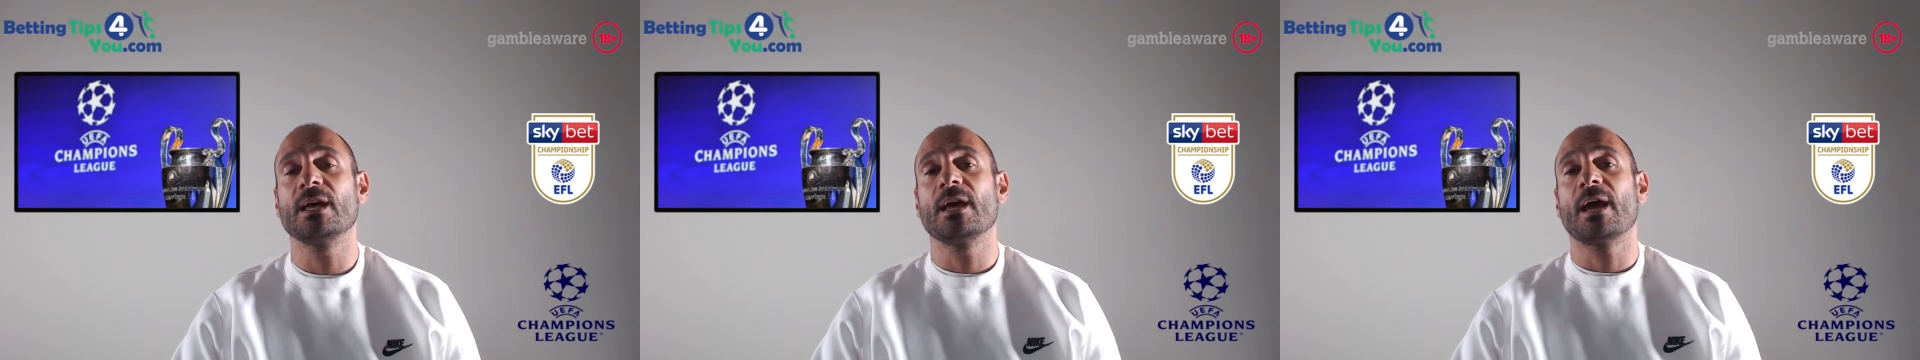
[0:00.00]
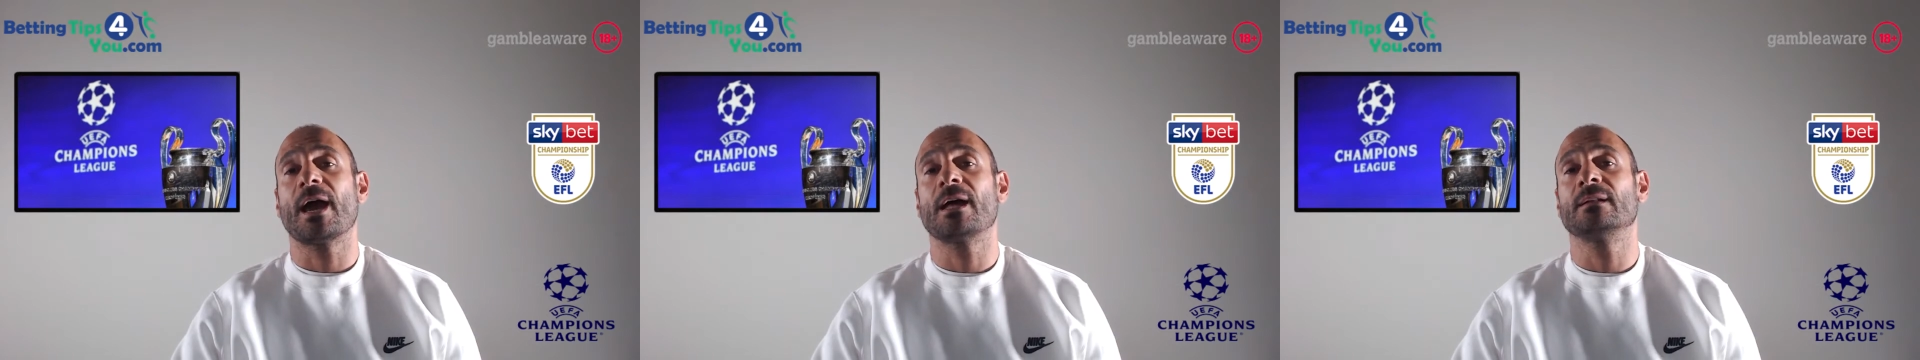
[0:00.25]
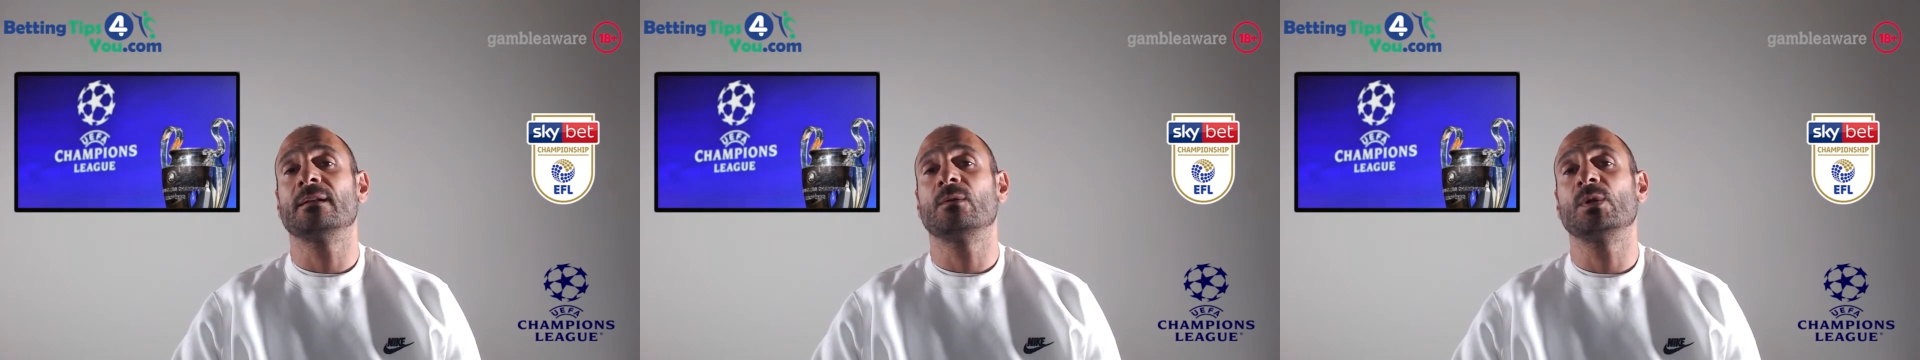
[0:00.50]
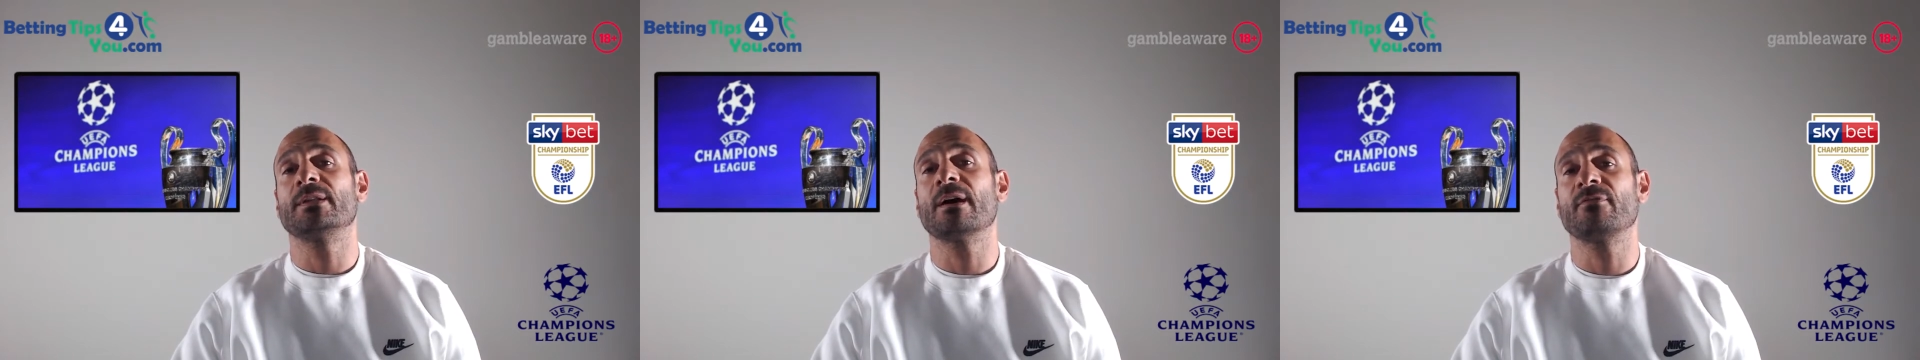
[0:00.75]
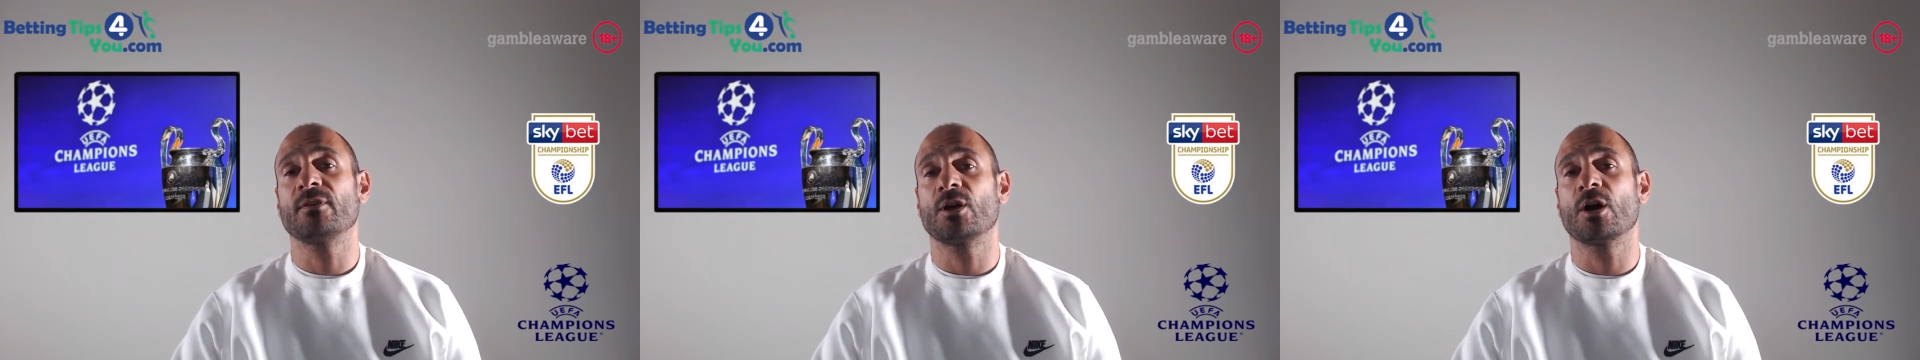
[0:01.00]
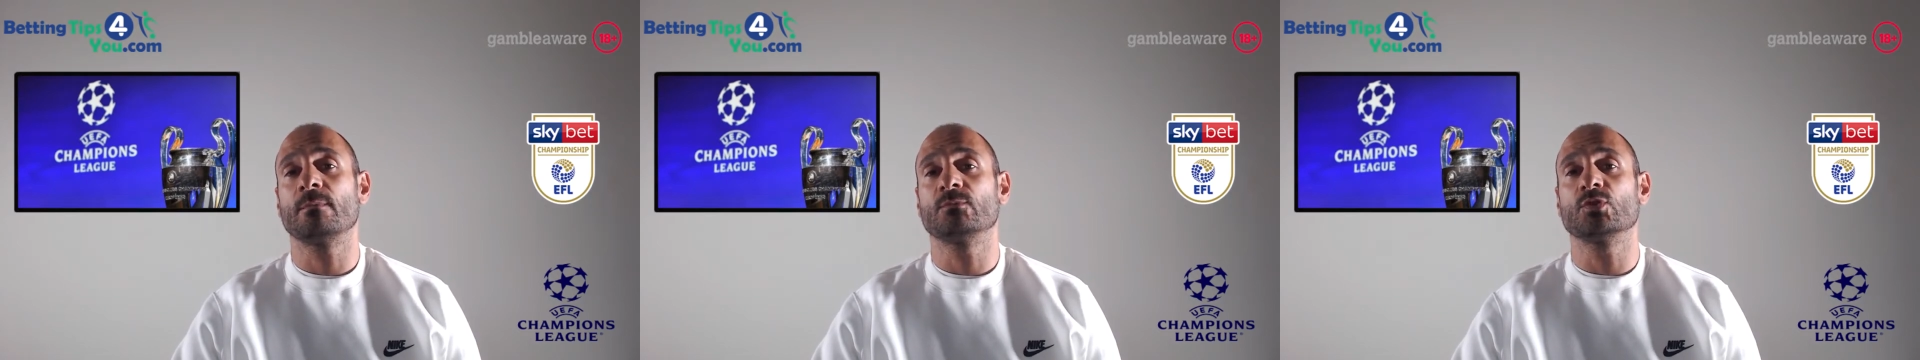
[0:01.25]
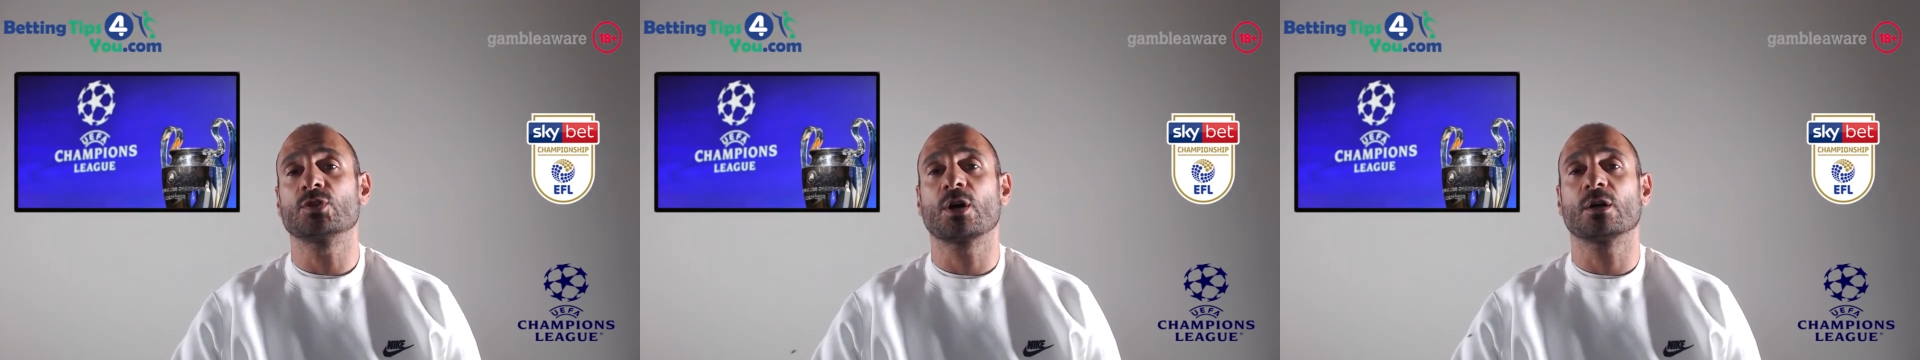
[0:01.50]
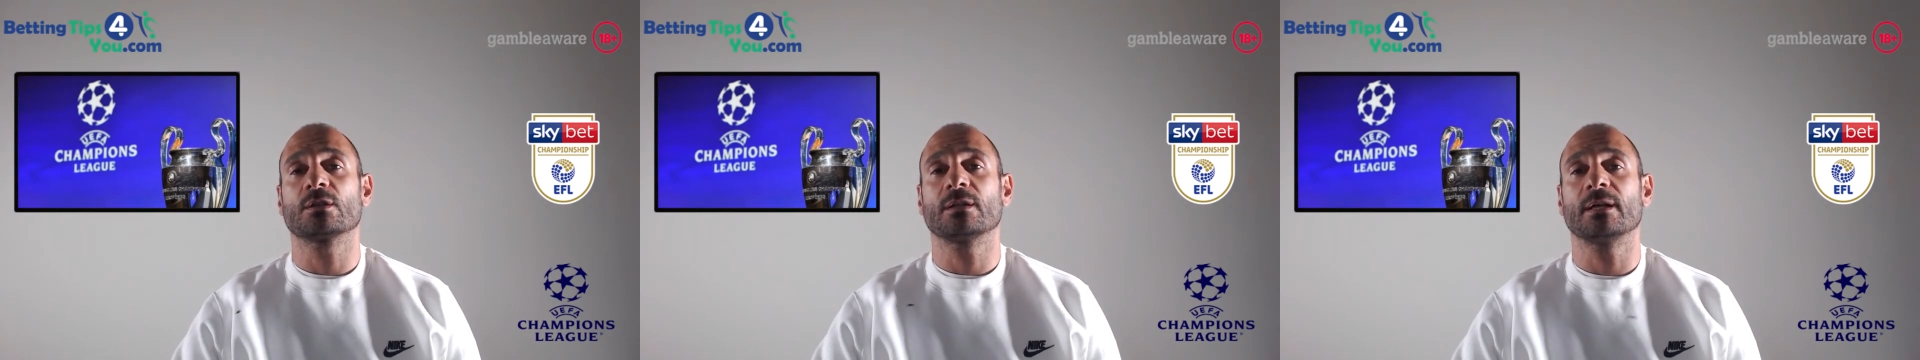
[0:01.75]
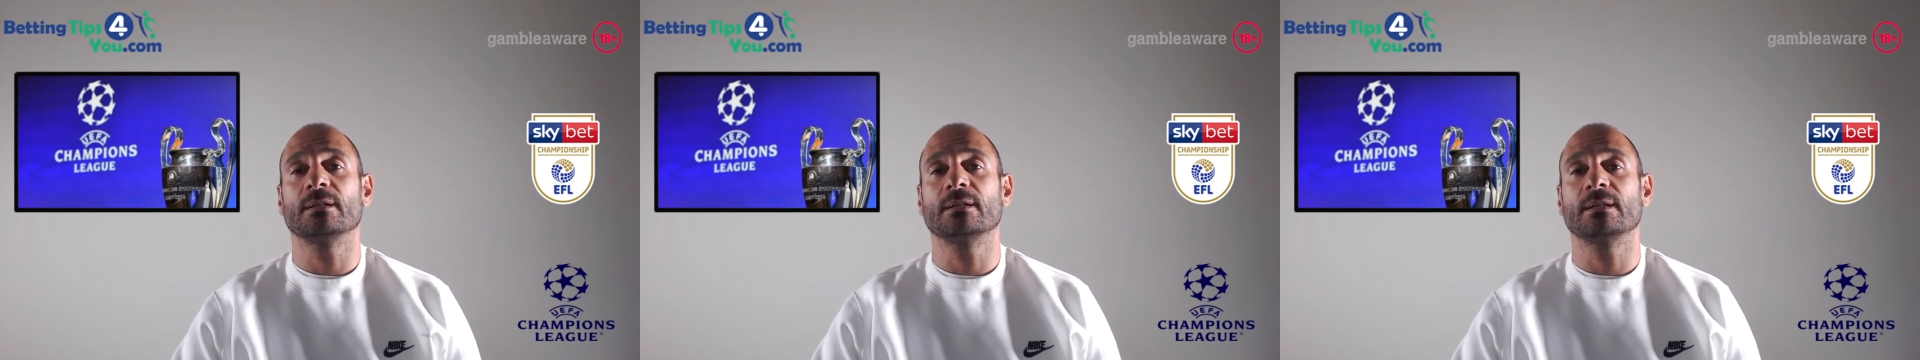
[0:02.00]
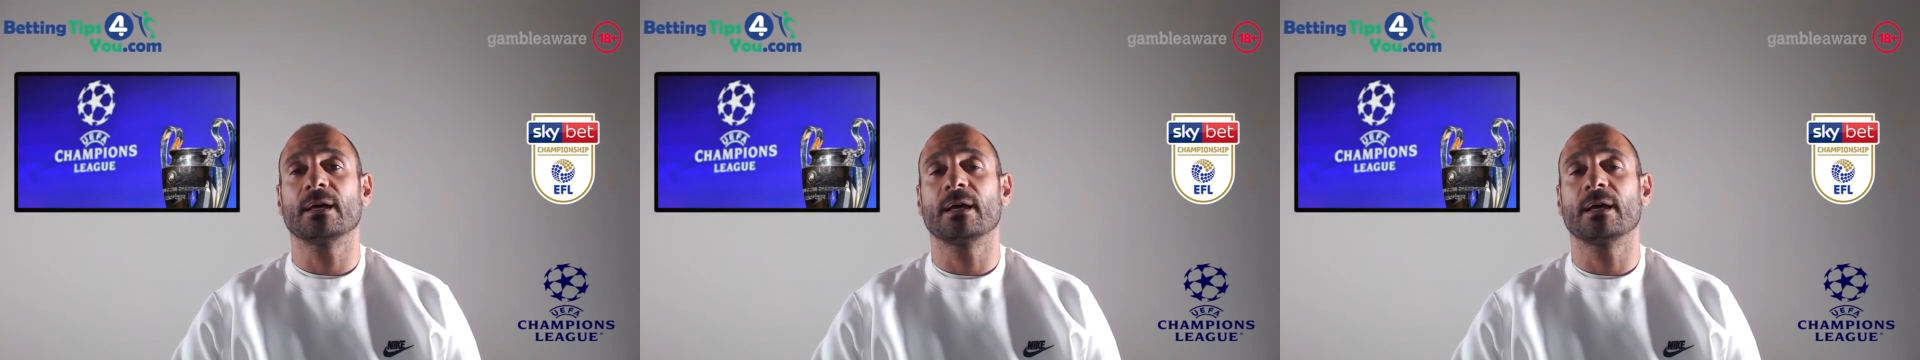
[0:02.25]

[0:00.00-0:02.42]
And they will definitely come to Scotland